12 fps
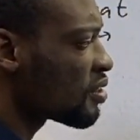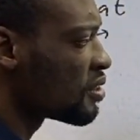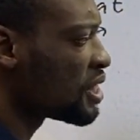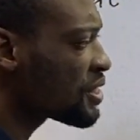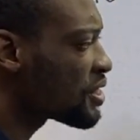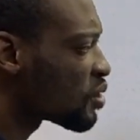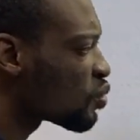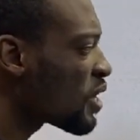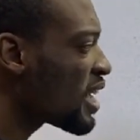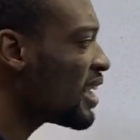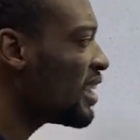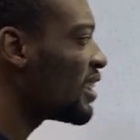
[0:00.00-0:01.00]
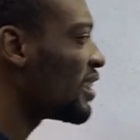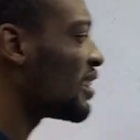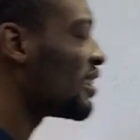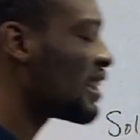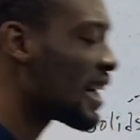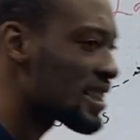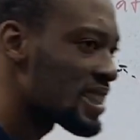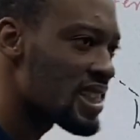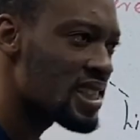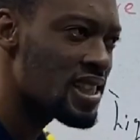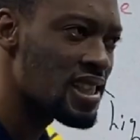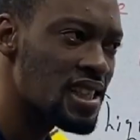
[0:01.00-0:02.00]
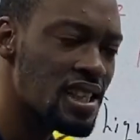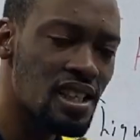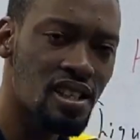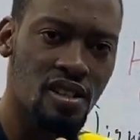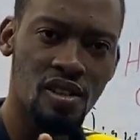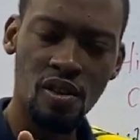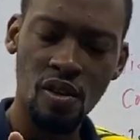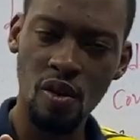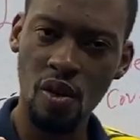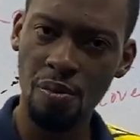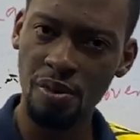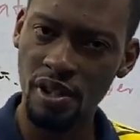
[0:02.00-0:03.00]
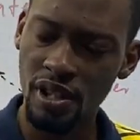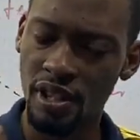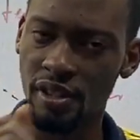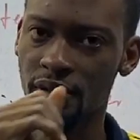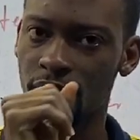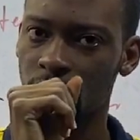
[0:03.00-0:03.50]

This is where latent heat comes in.